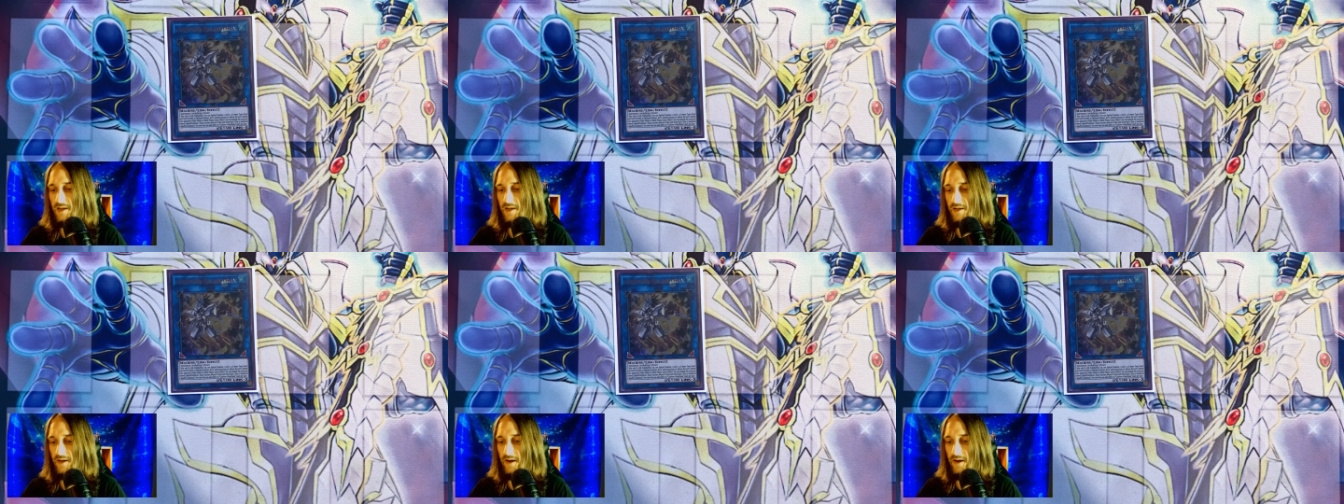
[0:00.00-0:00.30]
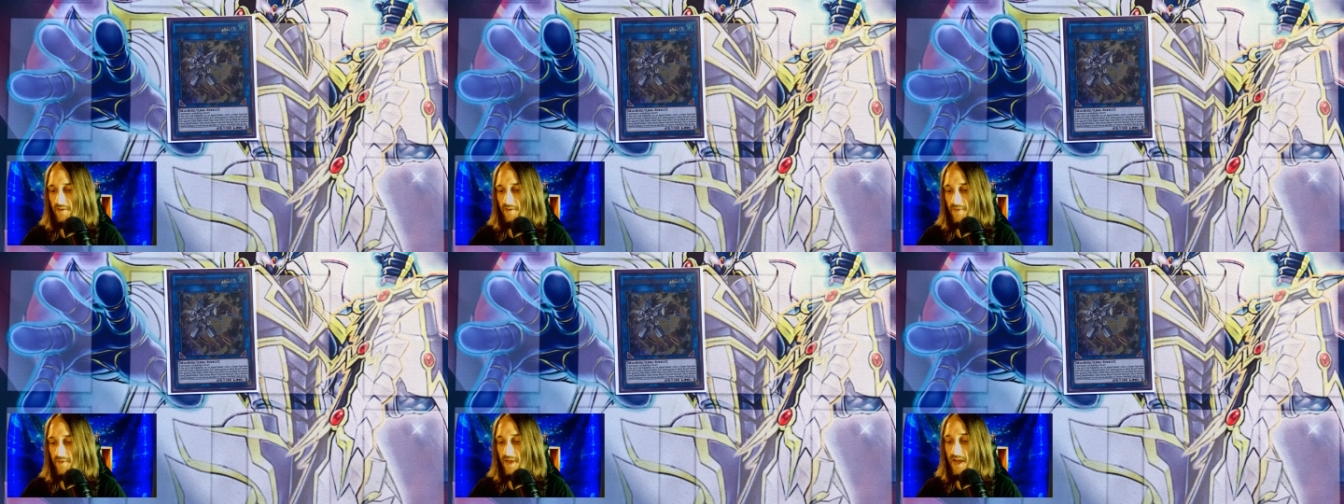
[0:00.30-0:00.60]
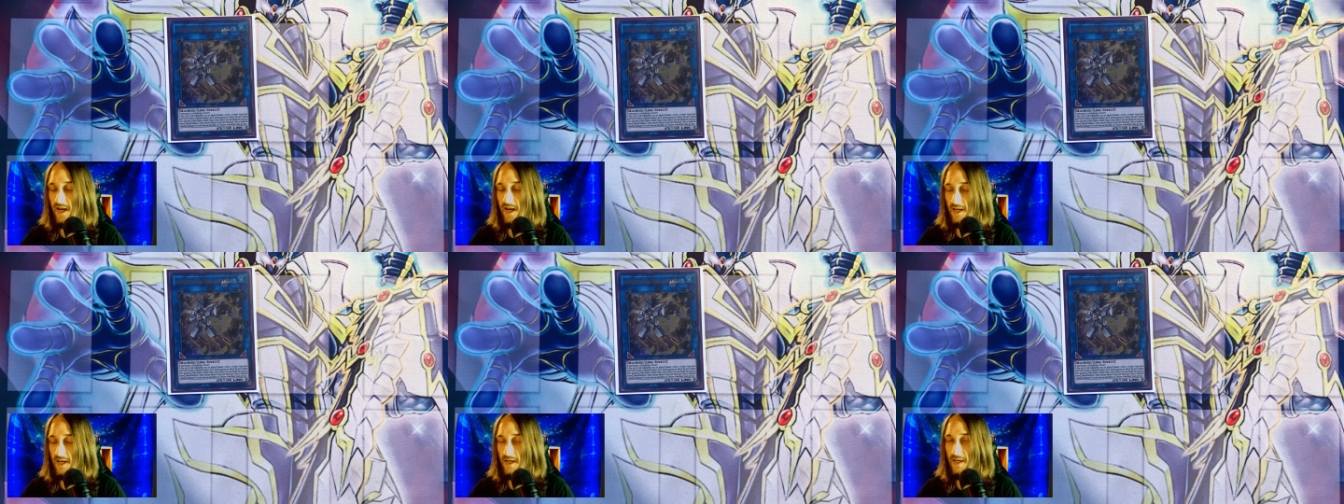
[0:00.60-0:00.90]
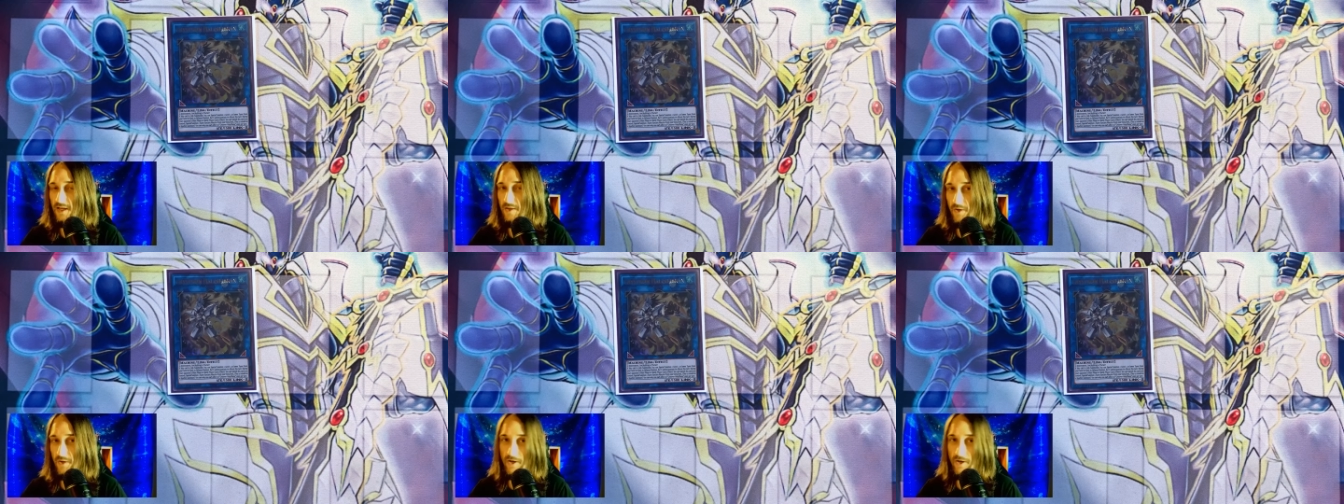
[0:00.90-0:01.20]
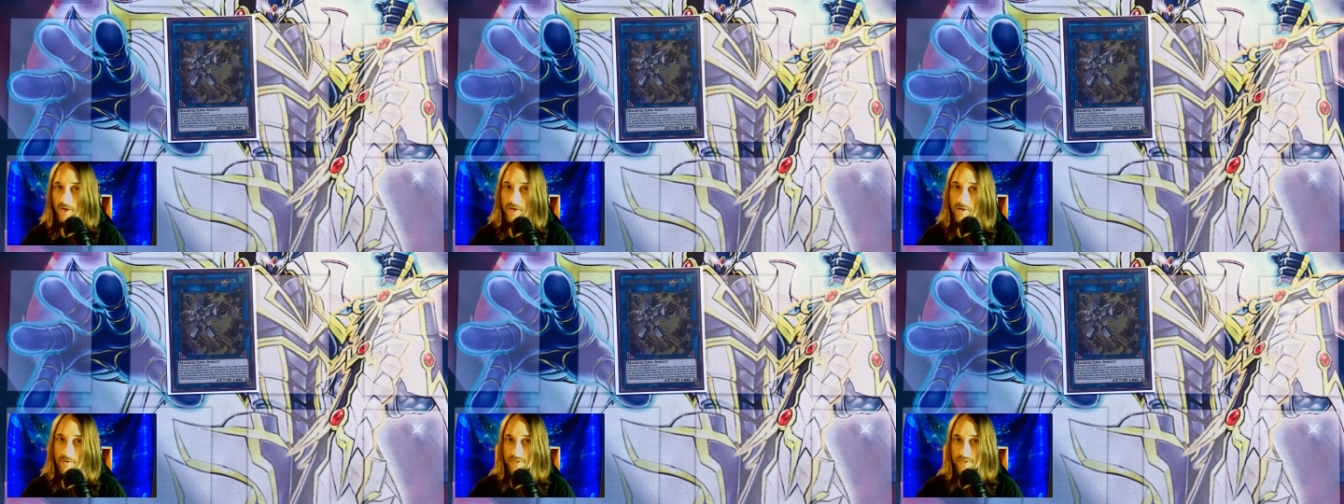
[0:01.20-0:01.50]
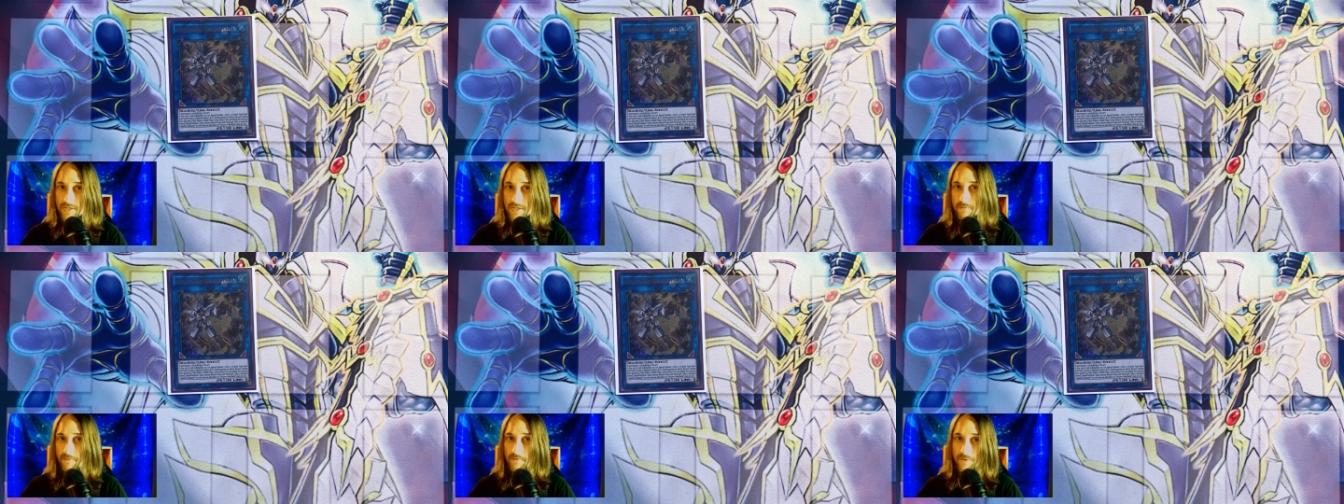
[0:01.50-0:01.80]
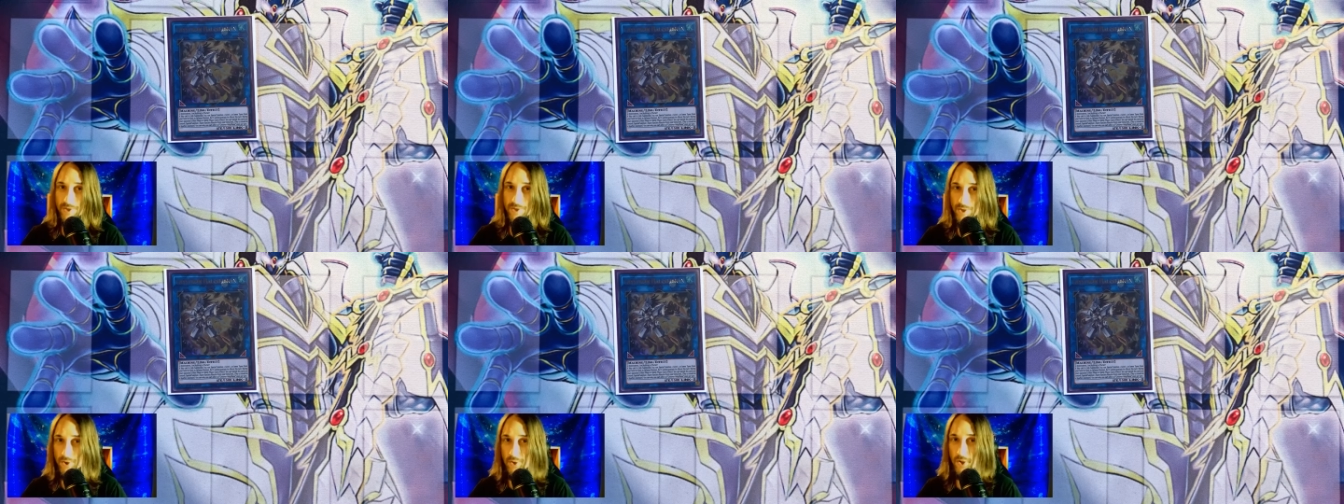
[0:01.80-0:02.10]
And then you can use him
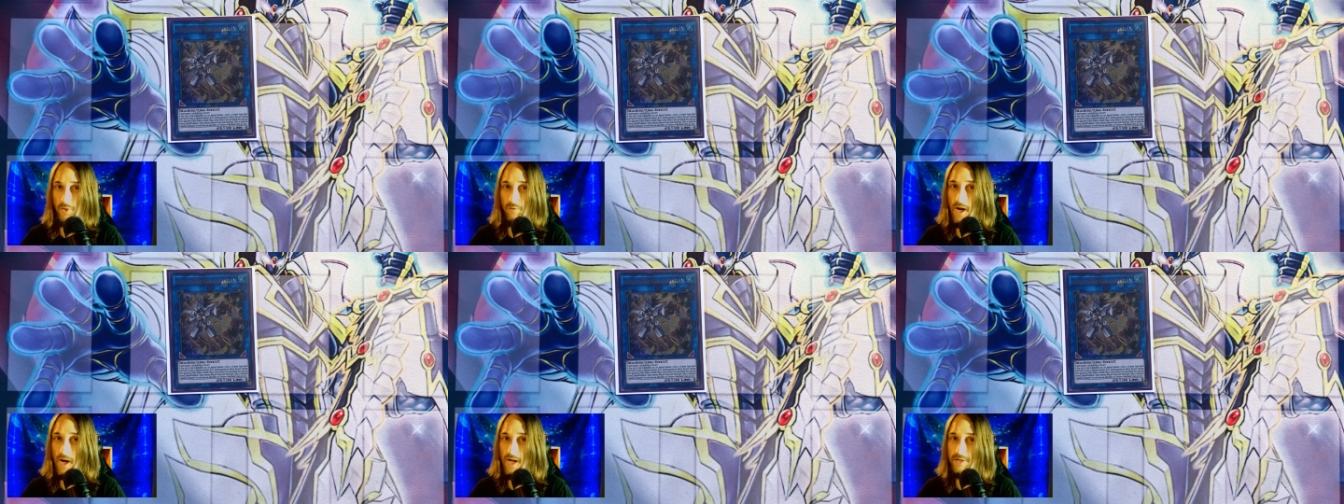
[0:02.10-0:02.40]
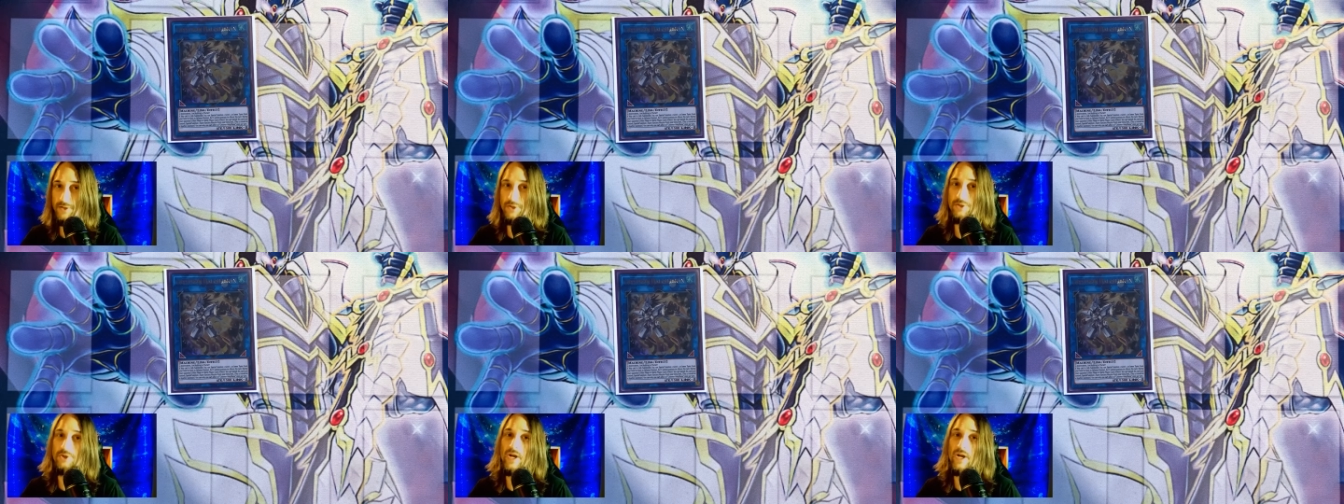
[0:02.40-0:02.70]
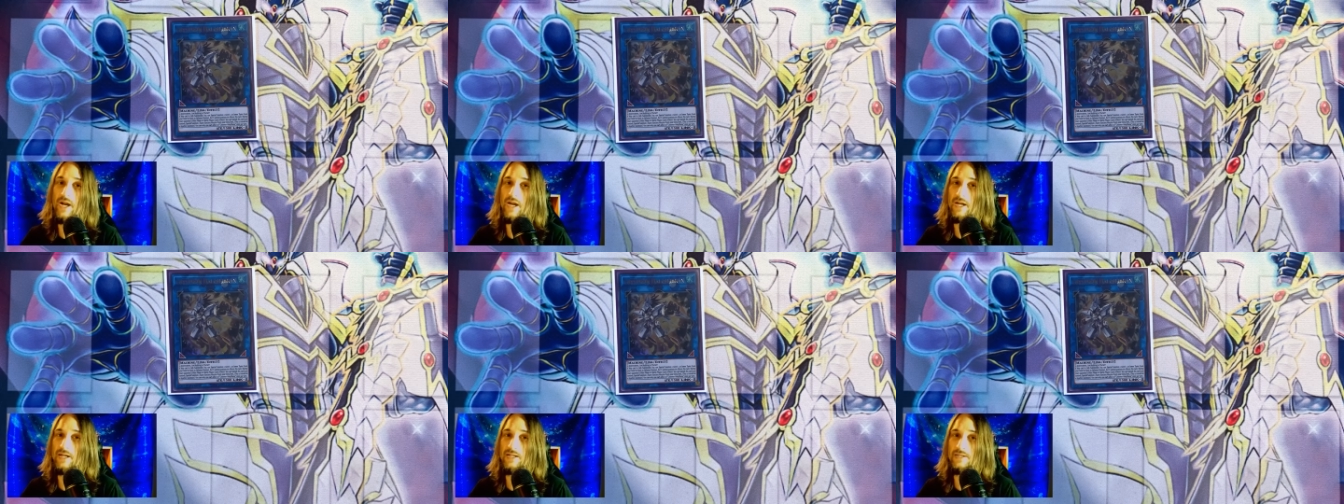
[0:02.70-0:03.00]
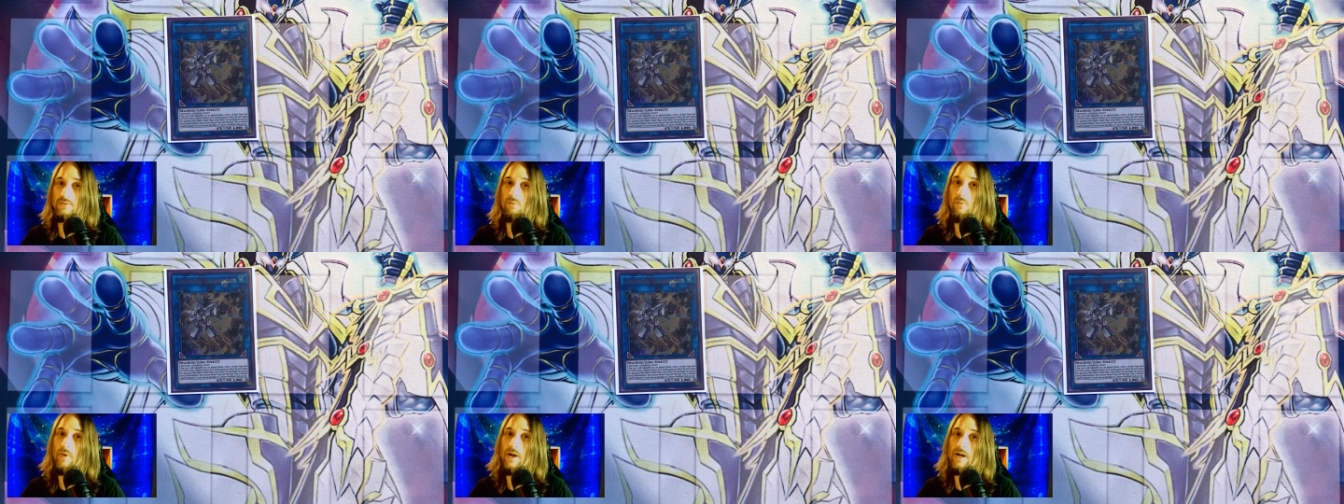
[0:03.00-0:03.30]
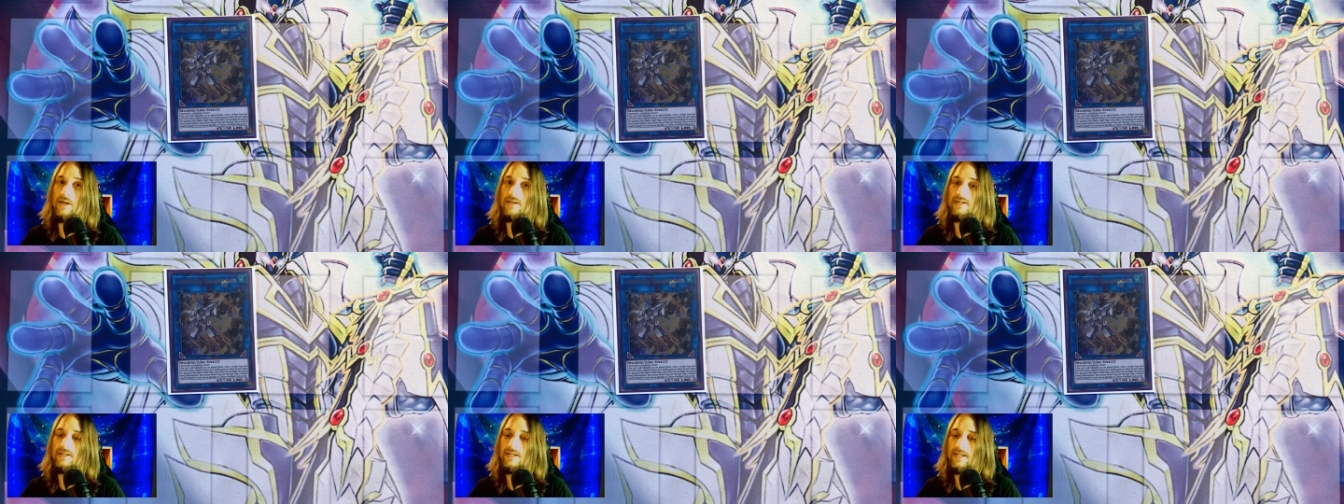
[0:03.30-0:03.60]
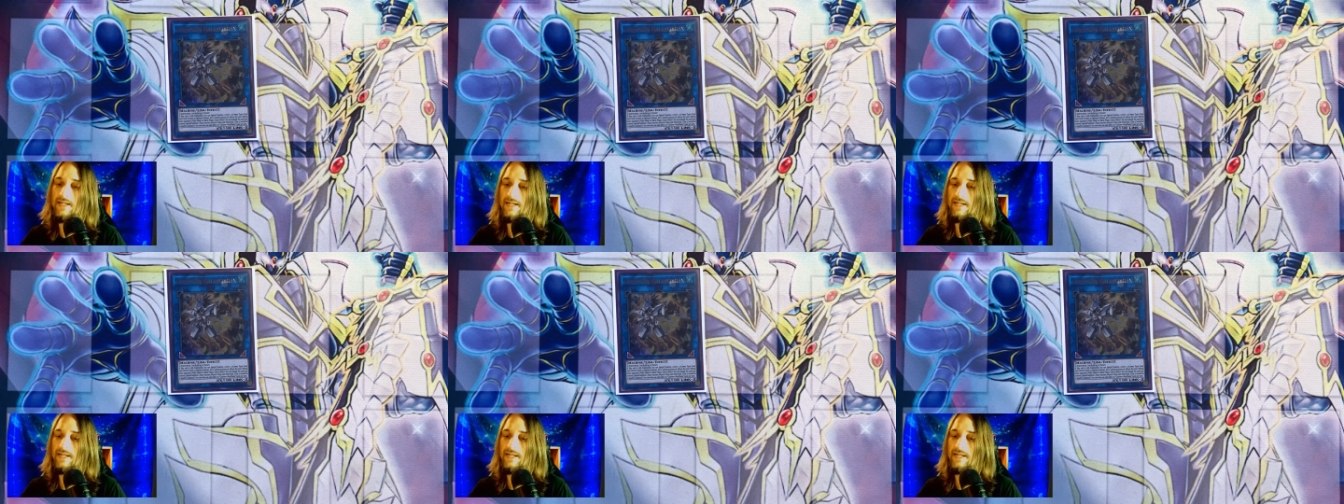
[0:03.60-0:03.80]
for Shooting Riser Dragon as well,